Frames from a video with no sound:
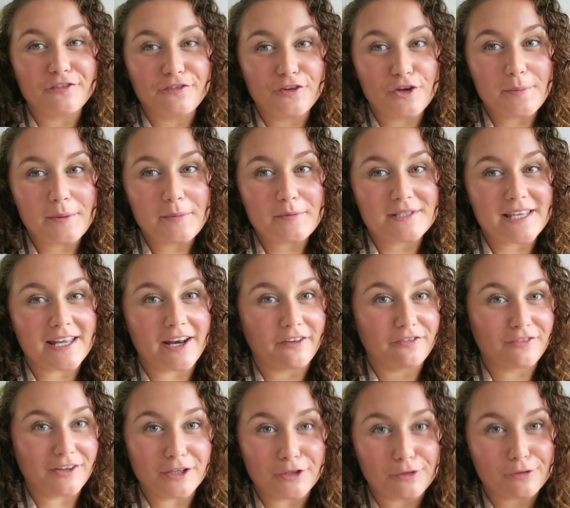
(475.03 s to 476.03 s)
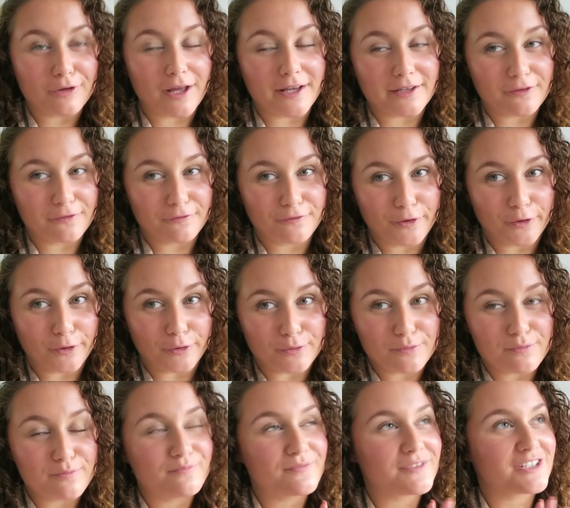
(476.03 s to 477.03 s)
Then a few people said, I think you're like The Fall.